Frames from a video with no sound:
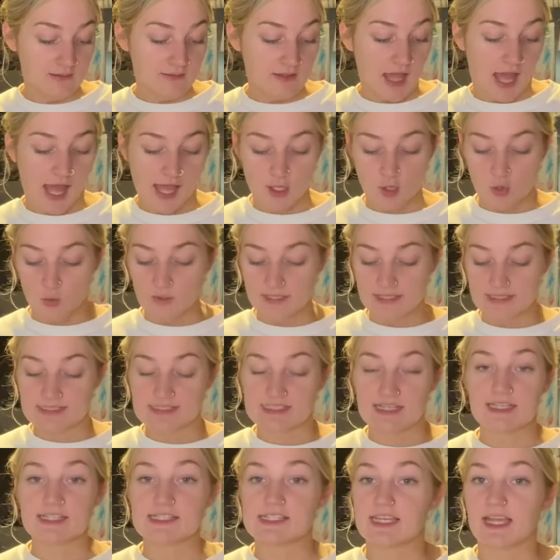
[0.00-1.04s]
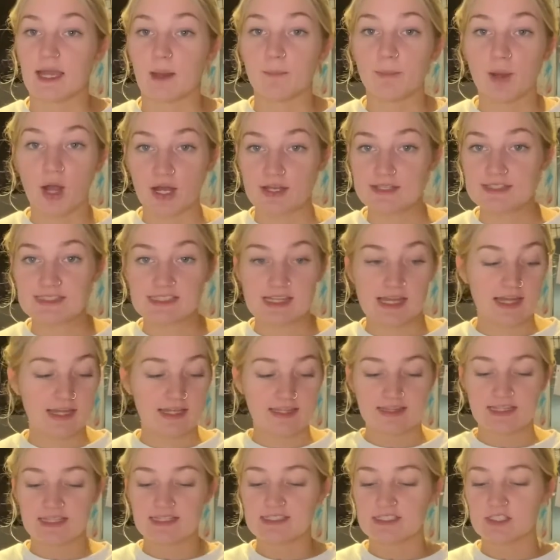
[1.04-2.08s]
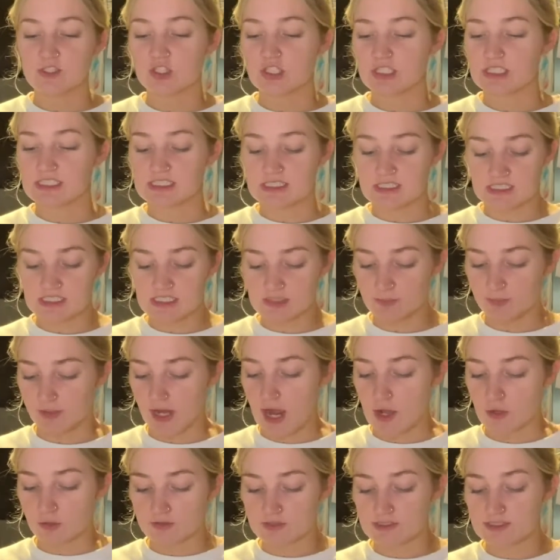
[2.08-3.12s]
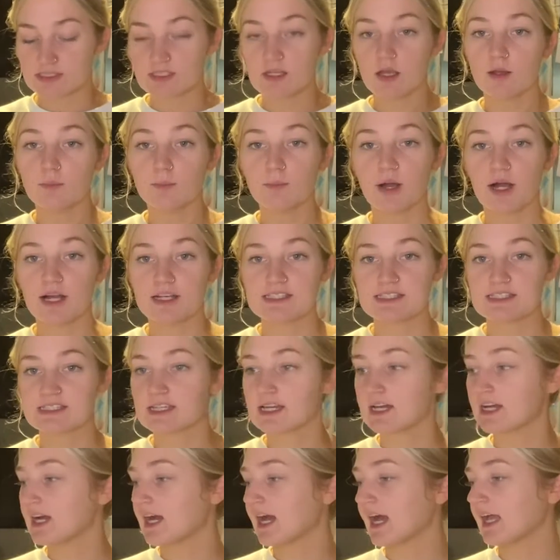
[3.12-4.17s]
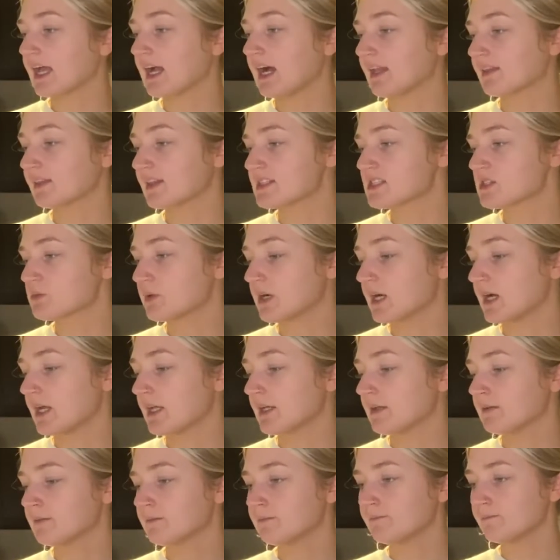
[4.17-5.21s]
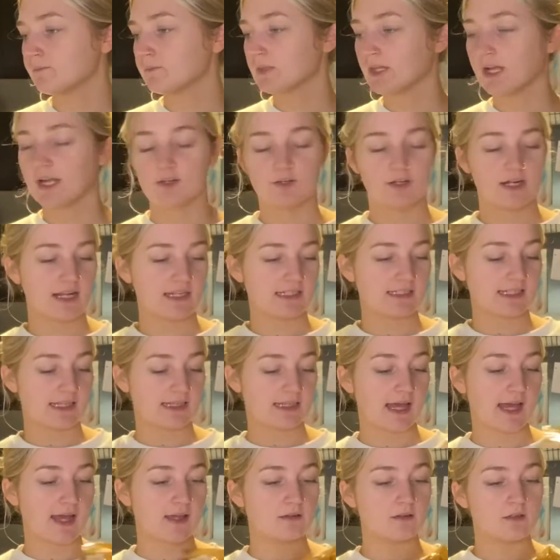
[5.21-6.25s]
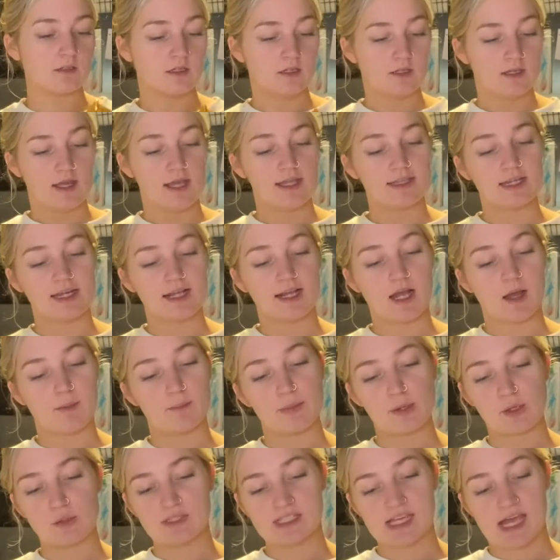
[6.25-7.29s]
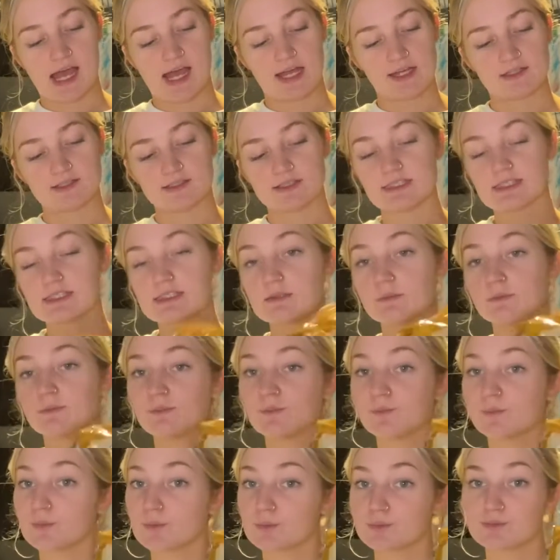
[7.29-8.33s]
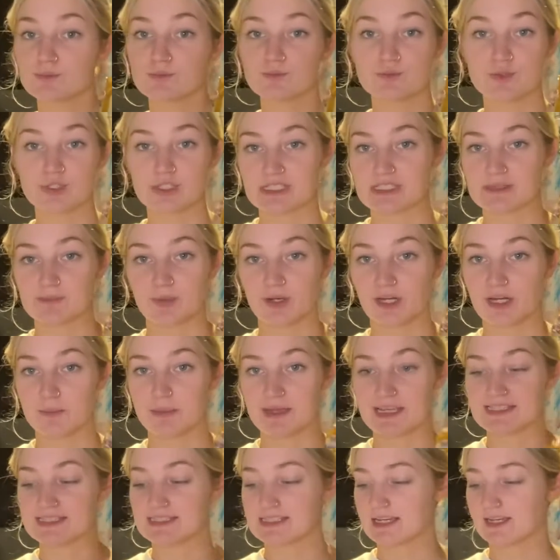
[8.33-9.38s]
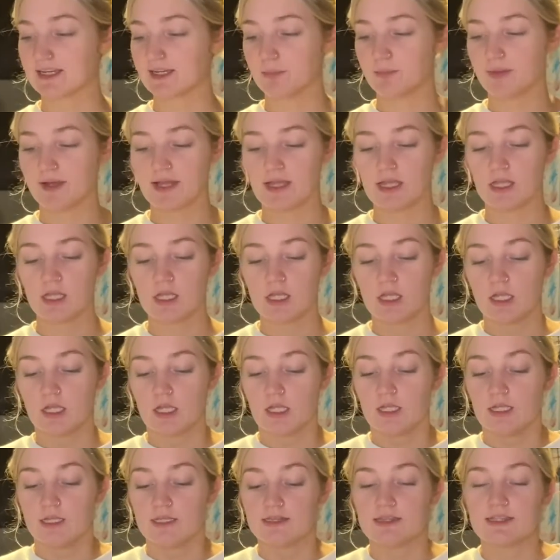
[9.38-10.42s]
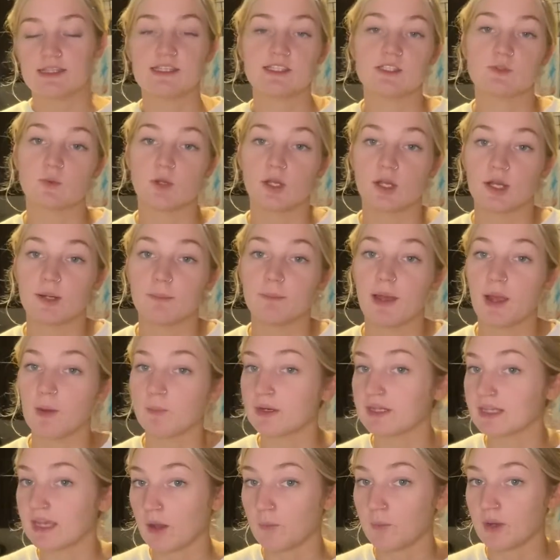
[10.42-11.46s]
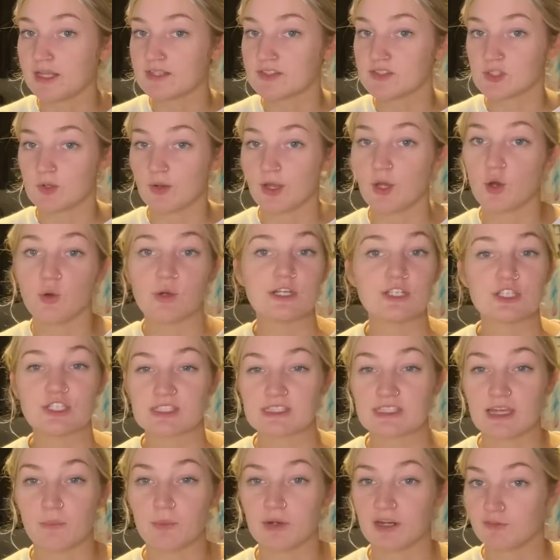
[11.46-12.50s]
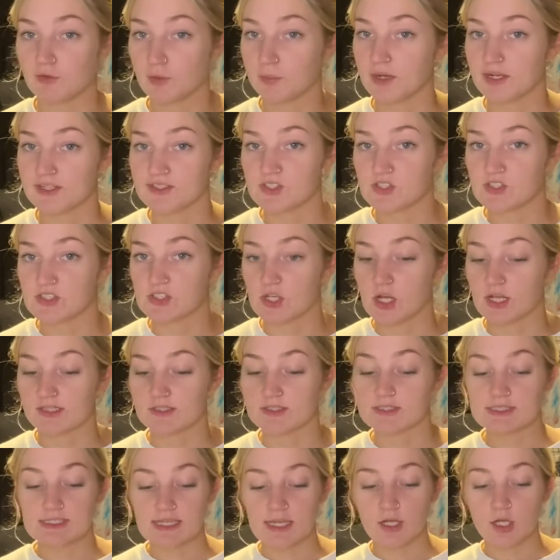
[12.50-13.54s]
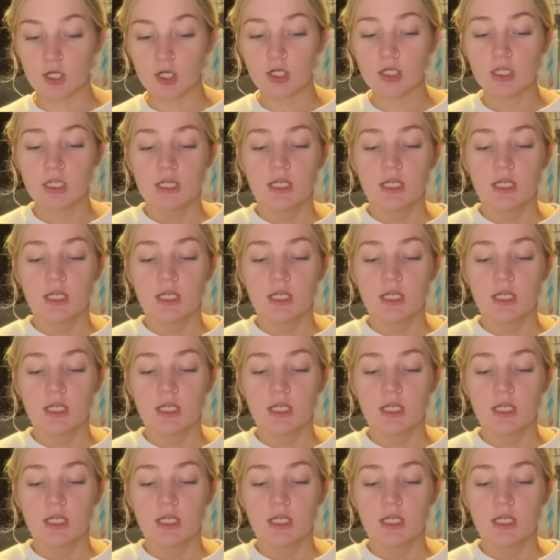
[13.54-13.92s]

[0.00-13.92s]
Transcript: I always like to get pasta. This is just the Sprouts pasta. I got this one, I don't know how to say that. And then I got bow ties, just pretty basic, but these were buy one, get one. So I always just get whatever pasta's on sale.